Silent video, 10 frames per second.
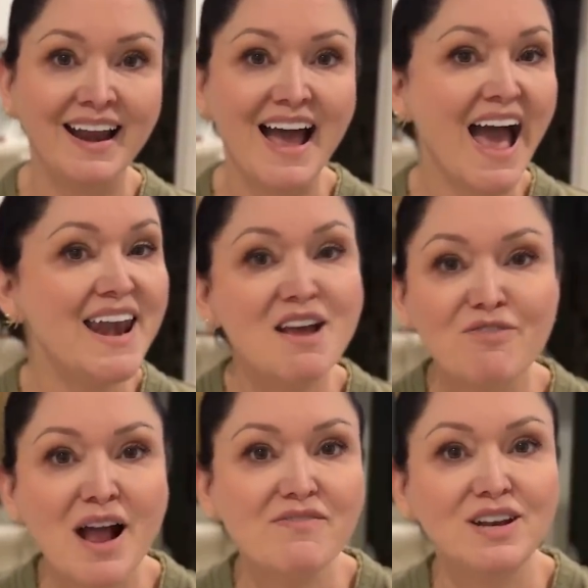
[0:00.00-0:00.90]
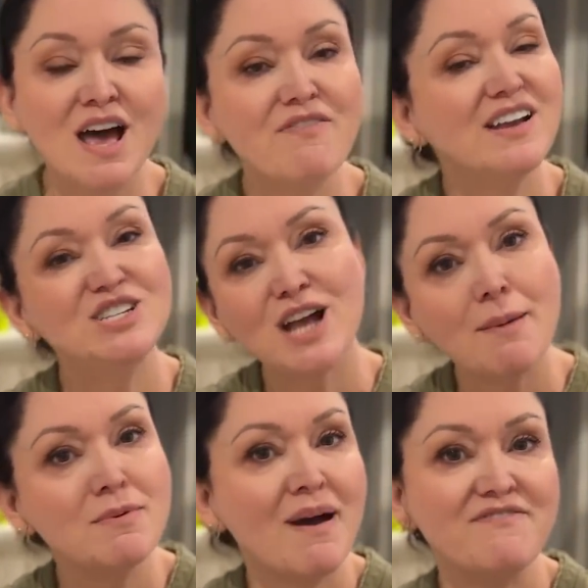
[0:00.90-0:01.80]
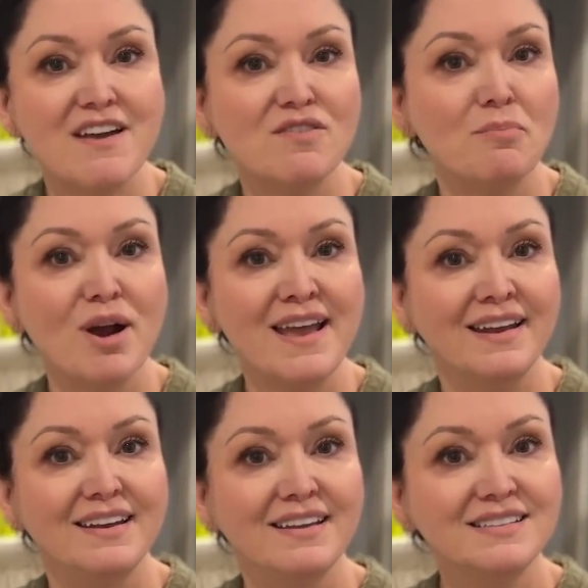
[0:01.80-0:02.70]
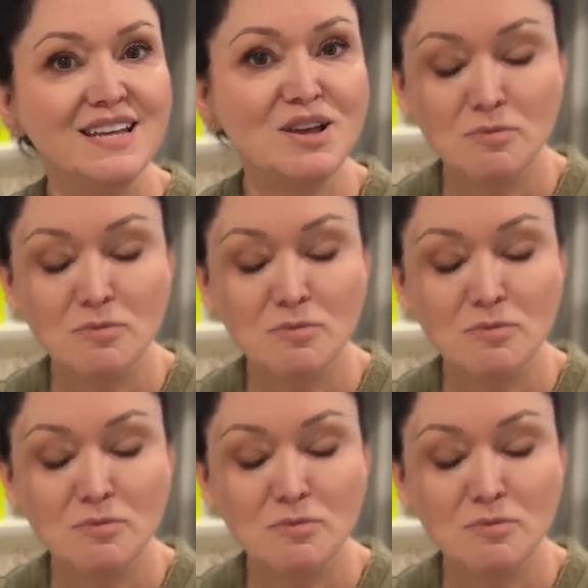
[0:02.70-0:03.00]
I never have enough. And she got me my favorite brand too.